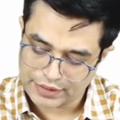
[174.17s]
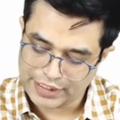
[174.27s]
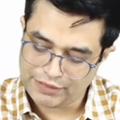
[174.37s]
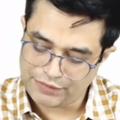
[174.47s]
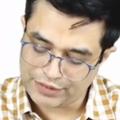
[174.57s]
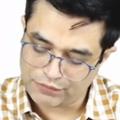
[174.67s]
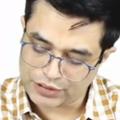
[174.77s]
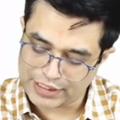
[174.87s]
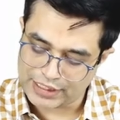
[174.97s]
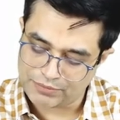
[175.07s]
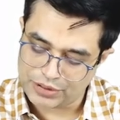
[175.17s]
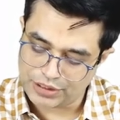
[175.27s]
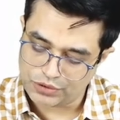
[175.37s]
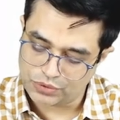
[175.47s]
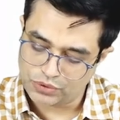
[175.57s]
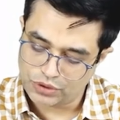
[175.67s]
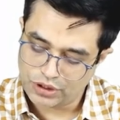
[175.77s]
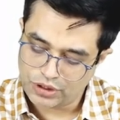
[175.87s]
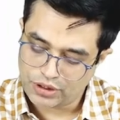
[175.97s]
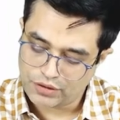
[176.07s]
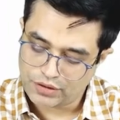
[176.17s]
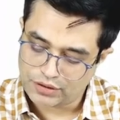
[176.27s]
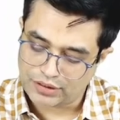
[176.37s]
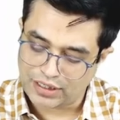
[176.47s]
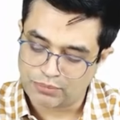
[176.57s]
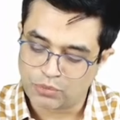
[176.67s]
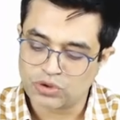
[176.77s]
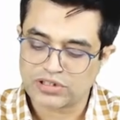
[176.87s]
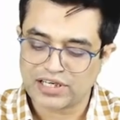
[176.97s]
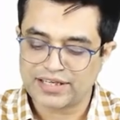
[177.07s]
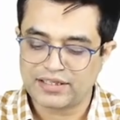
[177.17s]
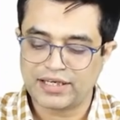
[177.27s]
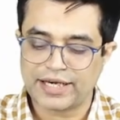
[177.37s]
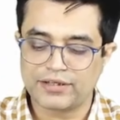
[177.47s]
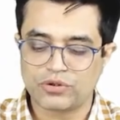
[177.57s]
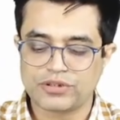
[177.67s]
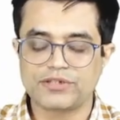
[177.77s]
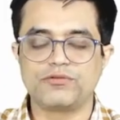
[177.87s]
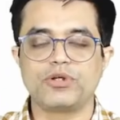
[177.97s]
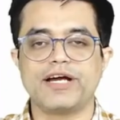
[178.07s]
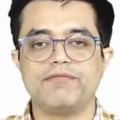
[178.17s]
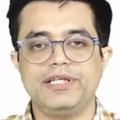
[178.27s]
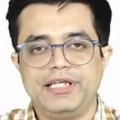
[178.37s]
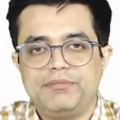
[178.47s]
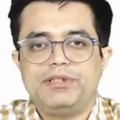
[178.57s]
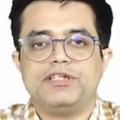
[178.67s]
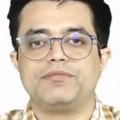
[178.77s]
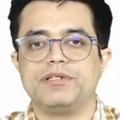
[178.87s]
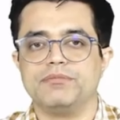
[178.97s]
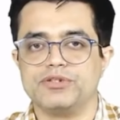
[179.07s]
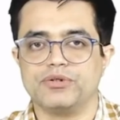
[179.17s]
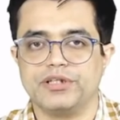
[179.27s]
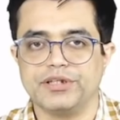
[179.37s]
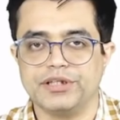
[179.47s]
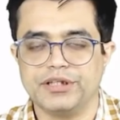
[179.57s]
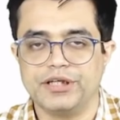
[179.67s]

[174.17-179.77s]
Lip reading: If it was an MCQ, the most likely diagnosis would have been apnea of prematurity.